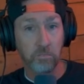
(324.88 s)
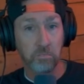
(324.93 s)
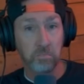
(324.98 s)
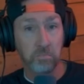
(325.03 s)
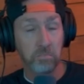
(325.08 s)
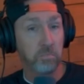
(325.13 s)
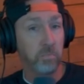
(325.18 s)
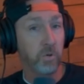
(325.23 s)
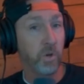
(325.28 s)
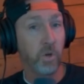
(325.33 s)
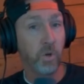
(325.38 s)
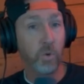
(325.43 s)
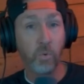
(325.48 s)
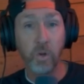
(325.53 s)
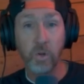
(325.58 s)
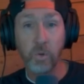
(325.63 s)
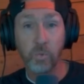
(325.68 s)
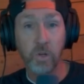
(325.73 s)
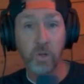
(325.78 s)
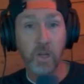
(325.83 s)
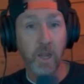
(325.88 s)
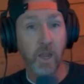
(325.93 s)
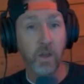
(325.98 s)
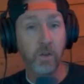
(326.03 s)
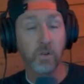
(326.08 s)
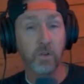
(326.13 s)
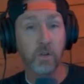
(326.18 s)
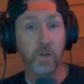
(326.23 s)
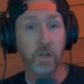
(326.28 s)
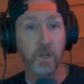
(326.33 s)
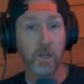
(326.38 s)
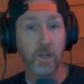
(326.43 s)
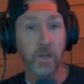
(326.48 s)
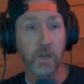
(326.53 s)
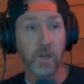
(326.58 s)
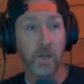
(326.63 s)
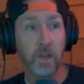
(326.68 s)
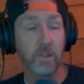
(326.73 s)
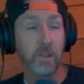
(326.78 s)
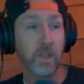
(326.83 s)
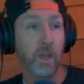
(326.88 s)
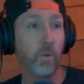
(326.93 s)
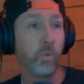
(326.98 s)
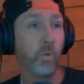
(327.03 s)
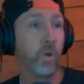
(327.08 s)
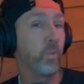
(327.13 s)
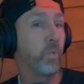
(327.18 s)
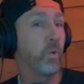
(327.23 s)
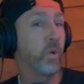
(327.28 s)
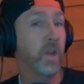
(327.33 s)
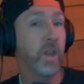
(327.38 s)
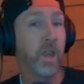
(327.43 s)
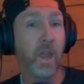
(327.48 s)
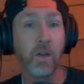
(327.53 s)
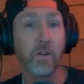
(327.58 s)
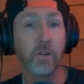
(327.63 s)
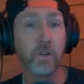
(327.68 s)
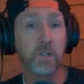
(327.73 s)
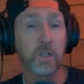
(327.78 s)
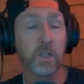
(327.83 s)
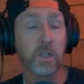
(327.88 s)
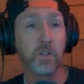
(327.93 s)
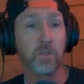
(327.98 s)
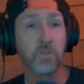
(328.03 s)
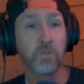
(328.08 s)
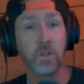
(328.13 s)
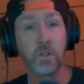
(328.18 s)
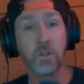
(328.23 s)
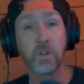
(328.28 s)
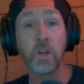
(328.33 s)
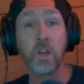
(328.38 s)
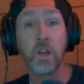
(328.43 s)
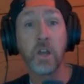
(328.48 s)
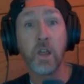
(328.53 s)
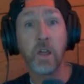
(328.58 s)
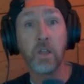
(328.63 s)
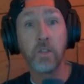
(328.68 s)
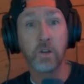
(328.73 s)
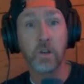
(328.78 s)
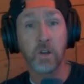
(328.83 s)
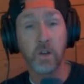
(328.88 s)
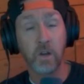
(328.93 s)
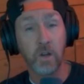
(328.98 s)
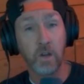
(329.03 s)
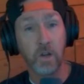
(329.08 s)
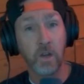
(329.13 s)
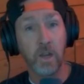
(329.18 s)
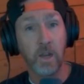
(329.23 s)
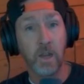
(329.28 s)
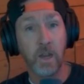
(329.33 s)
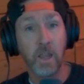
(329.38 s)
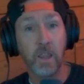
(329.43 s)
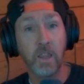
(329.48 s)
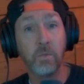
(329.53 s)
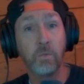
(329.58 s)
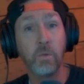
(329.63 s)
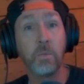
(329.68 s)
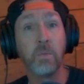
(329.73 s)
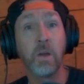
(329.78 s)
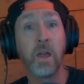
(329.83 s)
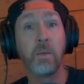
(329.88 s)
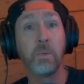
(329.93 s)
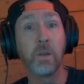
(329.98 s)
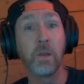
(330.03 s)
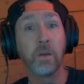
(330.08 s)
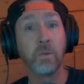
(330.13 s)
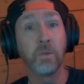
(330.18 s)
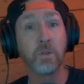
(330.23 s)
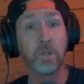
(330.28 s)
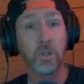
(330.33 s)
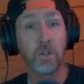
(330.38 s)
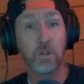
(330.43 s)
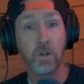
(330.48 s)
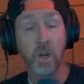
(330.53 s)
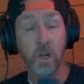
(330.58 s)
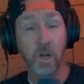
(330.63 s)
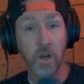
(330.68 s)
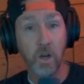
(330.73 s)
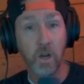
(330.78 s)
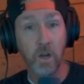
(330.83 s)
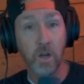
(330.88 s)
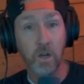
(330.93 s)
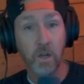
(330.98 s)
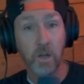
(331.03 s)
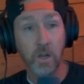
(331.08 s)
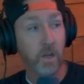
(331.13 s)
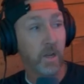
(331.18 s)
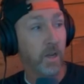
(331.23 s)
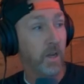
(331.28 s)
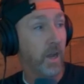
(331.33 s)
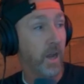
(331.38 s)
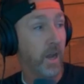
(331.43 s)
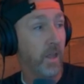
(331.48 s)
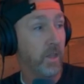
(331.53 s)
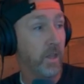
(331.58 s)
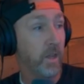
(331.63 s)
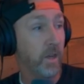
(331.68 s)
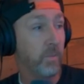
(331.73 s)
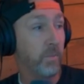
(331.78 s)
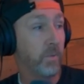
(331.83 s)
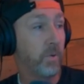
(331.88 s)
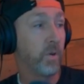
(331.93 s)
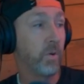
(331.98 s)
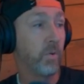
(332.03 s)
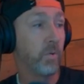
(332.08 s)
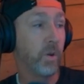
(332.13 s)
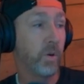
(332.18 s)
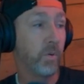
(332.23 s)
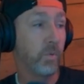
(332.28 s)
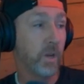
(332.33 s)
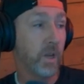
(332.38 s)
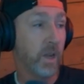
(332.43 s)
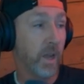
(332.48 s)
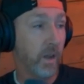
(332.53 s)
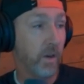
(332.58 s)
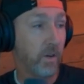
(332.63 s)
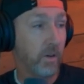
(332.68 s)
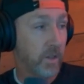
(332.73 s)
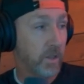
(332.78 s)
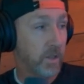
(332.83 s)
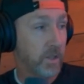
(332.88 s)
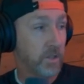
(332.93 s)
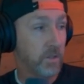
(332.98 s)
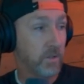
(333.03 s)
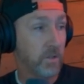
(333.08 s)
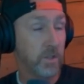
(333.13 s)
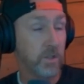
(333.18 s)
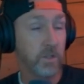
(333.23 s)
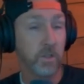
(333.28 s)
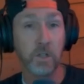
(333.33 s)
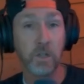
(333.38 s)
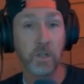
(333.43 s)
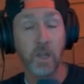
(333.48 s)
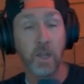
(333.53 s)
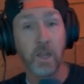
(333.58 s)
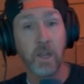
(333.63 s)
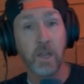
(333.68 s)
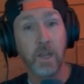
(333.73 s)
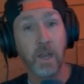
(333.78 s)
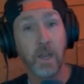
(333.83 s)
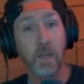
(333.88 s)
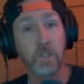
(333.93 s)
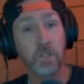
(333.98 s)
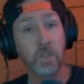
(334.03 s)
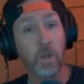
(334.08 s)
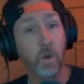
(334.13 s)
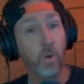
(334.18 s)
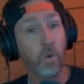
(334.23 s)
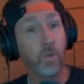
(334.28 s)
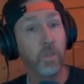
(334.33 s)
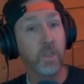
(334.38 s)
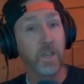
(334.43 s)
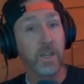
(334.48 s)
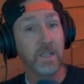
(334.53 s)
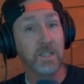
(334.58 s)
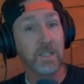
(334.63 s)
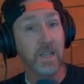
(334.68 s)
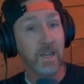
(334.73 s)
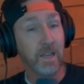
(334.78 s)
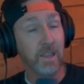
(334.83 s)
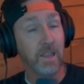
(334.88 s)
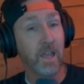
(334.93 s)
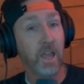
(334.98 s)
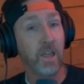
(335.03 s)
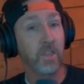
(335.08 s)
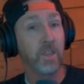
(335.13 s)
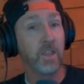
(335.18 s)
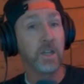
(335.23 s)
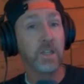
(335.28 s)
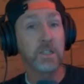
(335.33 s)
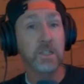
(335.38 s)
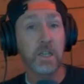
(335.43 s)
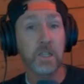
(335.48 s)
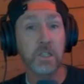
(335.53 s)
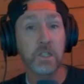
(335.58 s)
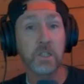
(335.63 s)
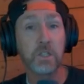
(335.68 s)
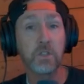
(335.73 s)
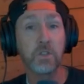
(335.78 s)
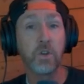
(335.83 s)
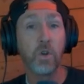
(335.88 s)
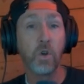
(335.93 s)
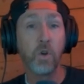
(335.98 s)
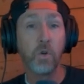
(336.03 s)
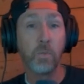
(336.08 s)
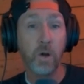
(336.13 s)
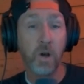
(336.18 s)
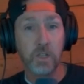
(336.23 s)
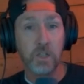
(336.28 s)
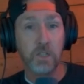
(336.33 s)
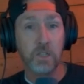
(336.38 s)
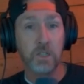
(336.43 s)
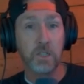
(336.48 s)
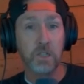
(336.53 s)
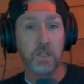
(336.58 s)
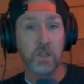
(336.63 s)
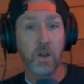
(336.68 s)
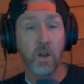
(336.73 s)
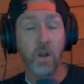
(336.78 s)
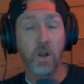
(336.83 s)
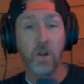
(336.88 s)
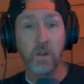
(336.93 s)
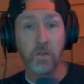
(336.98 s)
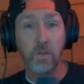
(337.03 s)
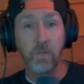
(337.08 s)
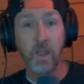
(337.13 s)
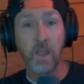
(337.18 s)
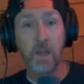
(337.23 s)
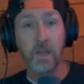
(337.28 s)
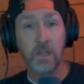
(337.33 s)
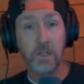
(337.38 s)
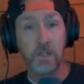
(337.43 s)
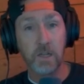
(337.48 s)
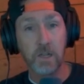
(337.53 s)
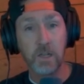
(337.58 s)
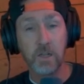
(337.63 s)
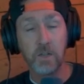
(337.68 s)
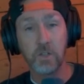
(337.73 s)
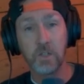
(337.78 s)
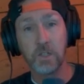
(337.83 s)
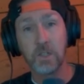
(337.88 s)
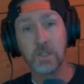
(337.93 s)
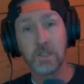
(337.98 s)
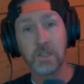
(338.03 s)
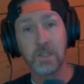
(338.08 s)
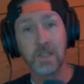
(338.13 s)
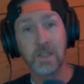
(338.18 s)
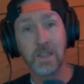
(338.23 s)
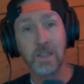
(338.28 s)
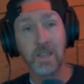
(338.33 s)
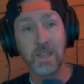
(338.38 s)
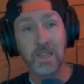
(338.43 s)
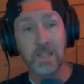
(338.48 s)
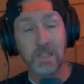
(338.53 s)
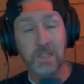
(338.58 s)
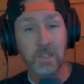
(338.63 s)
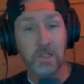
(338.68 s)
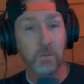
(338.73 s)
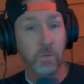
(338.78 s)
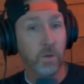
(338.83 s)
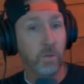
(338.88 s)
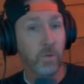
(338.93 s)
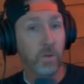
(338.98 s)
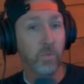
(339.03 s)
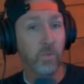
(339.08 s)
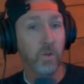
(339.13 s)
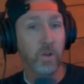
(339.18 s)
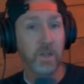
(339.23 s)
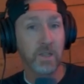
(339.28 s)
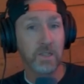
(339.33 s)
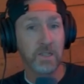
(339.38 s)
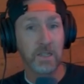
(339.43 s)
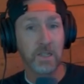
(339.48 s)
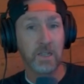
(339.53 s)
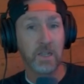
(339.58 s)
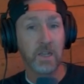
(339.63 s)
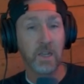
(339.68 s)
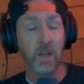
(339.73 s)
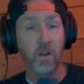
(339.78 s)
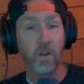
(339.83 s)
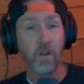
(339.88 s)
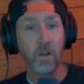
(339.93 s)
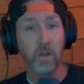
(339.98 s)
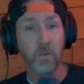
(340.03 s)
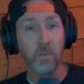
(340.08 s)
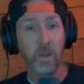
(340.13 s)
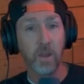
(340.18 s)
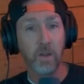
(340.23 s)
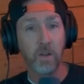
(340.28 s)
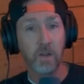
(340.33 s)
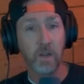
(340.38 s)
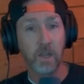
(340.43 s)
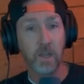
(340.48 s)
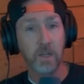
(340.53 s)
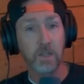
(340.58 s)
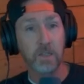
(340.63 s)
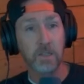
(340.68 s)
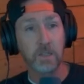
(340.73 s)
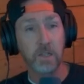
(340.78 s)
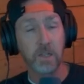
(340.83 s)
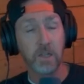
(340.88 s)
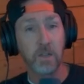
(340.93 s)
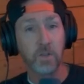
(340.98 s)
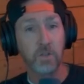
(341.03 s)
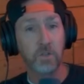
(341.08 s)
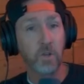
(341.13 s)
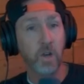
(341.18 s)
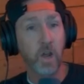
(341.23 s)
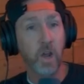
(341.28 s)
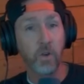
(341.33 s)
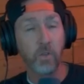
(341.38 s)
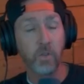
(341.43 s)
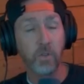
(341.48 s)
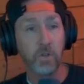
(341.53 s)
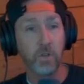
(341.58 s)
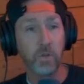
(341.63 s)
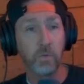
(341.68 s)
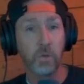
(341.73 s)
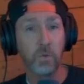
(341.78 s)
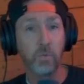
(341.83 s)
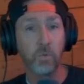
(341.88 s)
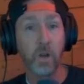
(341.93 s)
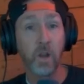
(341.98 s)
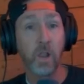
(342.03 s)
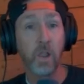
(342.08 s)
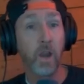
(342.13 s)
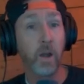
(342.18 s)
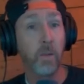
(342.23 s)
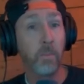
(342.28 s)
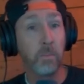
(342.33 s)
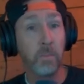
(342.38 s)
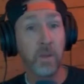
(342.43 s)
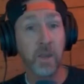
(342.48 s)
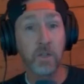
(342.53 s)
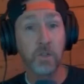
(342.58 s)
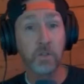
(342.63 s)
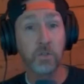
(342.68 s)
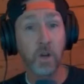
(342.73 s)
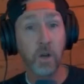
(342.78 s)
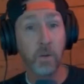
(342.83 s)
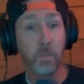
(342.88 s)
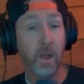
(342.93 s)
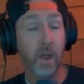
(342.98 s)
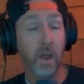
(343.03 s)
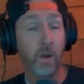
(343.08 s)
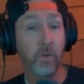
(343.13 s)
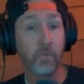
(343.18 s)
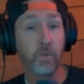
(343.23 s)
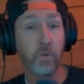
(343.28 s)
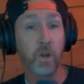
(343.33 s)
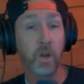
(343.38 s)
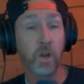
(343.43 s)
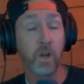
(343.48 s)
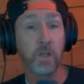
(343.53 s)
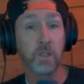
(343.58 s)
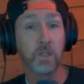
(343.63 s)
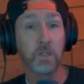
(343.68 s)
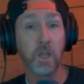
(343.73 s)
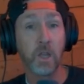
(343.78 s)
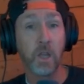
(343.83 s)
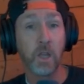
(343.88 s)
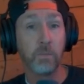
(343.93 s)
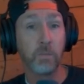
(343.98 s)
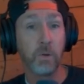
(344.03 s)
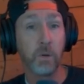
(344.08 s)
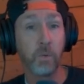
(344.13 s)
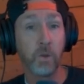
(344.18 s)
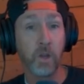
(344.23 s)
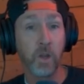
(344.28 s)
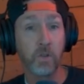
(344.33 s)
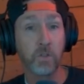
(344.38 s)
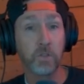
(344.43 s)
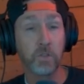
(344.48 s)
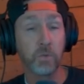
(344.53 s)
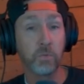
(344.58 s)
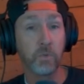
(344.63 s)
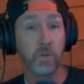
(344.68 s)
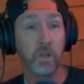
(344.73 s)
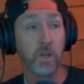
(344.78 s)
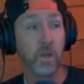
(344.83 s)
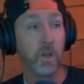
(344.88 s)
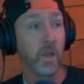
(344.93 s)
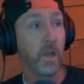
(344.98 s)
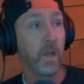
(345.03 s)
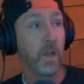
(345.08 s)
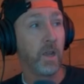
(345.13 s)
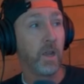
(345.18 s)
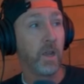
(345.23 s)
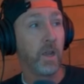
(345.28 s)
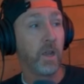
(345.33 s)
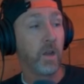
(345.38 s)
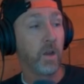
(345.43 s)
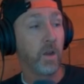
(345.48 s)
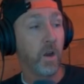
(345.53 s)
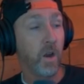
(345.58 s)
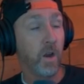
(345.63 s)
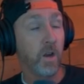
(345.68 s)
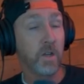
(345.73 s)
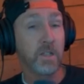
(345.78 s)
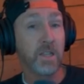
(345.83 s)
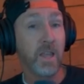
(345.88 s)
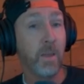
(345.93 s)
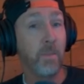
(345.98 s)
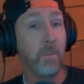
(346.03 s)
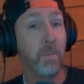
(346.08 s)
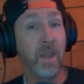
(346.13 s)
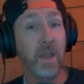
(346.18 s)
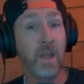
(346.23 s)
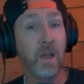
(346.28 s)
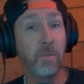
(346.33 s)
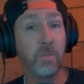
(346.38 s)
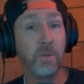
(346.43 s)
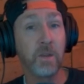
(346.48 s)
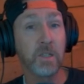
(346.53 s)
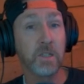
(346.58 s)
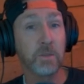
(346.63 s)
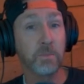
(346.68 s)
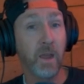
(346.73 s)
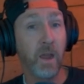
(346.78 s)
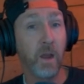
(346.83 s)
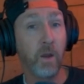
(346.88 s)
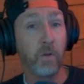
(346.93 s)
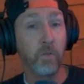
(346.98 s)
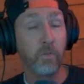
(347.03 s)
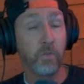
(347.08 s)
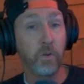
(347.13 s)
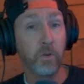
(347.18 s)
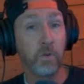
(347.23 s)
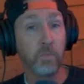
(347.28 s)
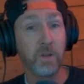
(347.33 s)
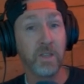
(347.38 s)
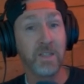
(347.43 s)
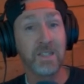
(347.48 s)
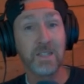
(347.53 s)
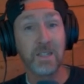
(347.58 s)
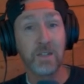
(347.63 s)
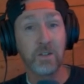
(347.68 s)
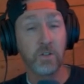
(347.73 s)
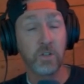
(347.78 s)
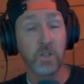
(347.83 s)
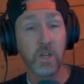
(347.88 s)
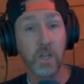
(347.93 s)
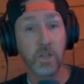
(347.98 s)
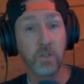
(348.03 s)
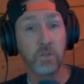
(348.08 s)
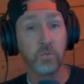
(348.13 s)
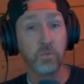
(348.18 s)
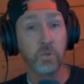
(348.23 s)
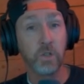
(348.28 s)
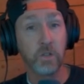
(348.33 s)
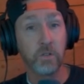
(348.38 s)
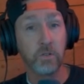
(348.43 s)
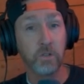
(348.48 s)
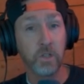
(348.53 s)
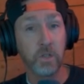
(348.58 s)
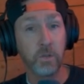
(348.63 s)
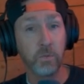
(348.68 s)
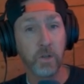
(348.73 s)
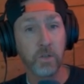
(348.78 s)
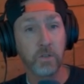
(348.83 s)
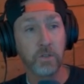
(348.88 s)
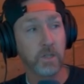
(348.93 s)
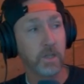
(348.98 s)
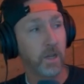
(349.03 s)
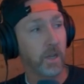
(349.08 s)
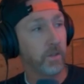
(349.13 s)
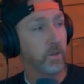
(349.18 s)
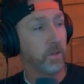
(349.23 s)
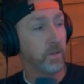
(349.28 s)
Put a 1/1 counter on it. That 1/1 counter is going to trigger another card. And then we might be able to draw a card. And then put a 1/1 counter on this creature. And so things like that, things that snowball, these card advantage engines, this is what we want to see in our commander decks. So not only do we want a lot of big, strong, powerful cards, but we also want cards that may not be as powerful, but synergize really, really well together.